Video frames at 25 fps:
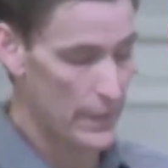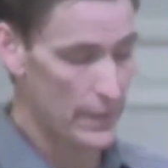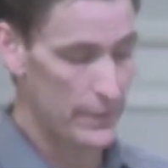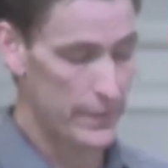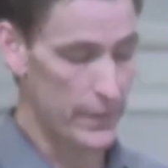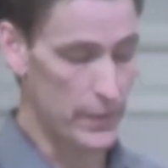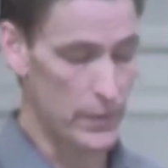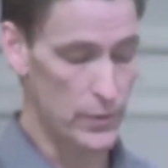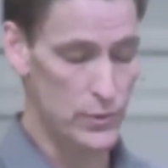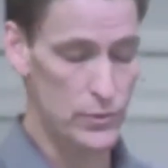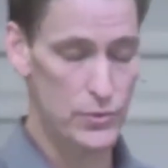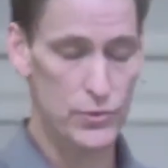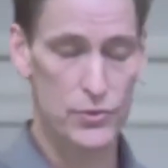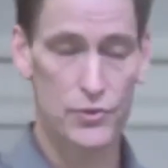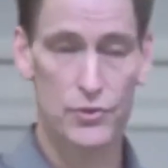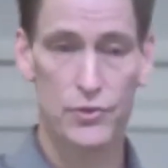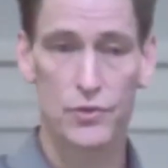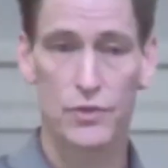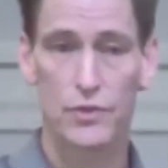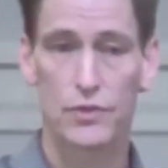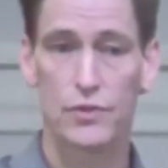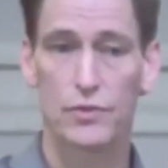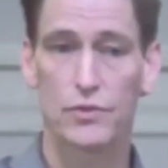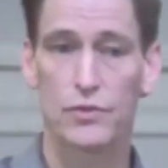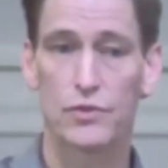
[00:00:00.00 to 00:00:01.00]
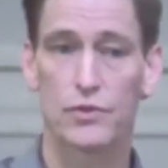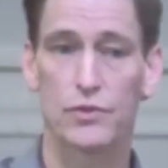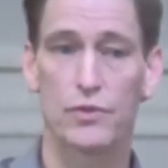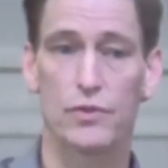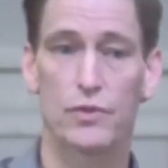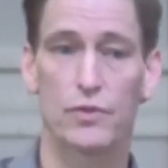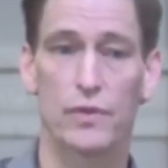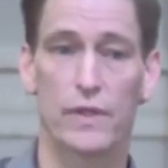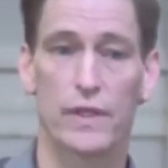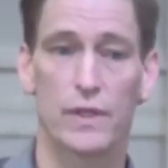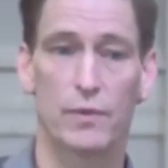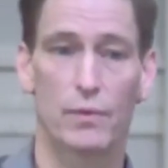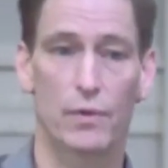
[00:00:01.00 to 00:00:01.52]
Those 2
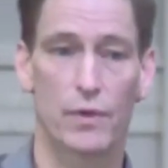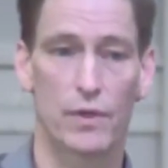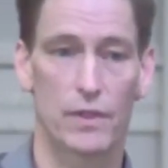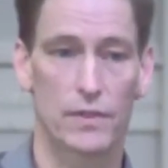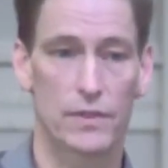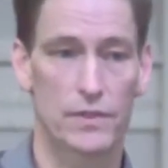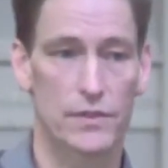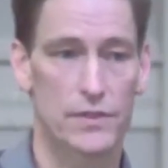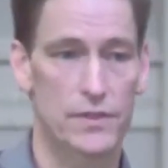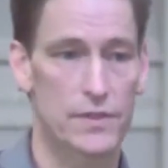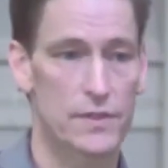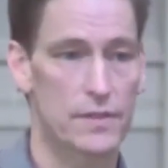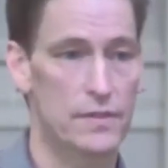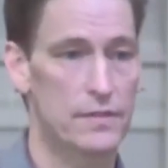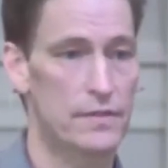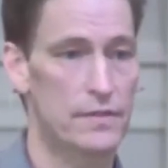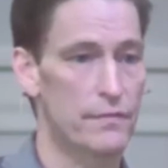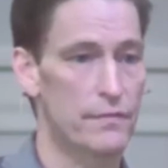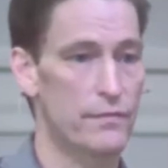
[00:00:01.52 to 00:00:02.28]
Greek words.